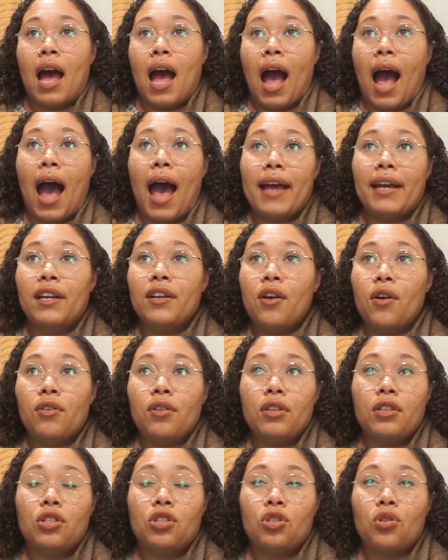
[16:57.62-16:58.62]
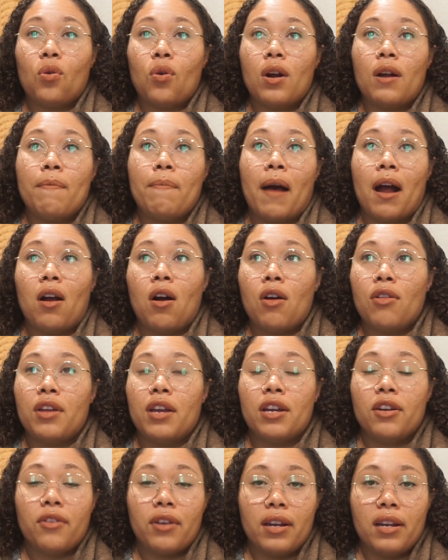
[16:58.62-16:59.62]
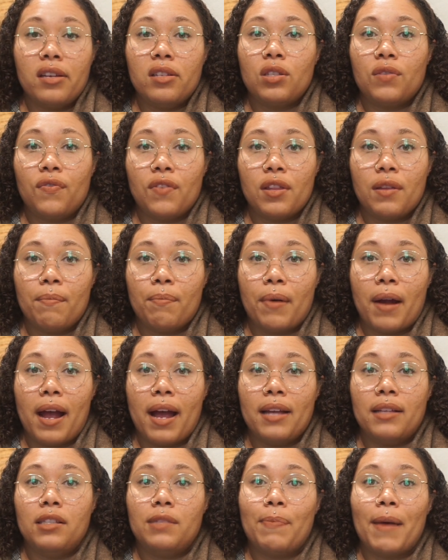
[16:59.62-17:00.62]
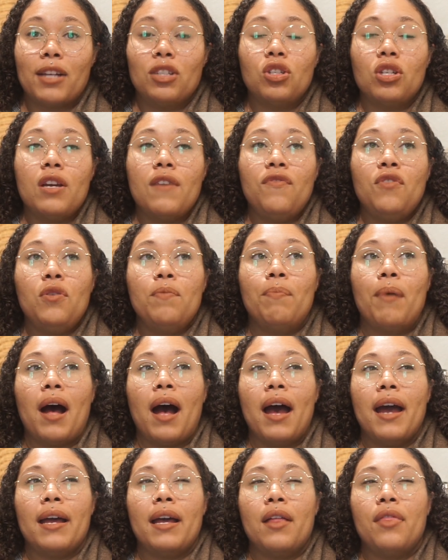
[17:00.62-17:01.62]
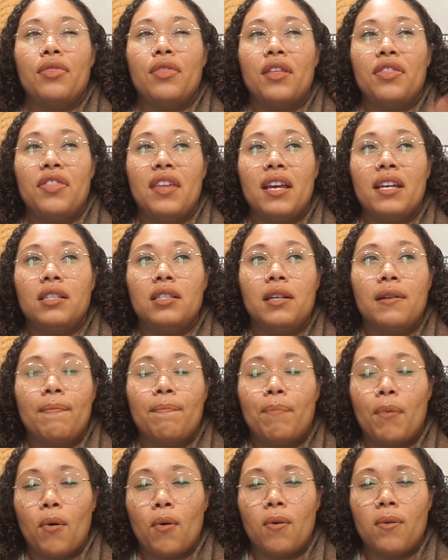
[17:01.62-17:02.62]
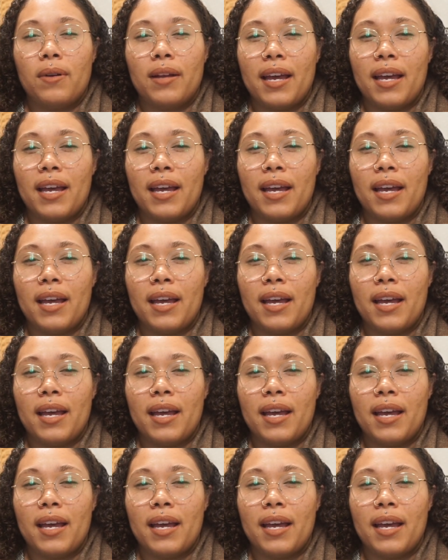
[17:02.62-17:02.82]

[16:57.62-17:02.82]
I can go to the store, buy all the ingredients for the bread, especially if you buy the things in bulk.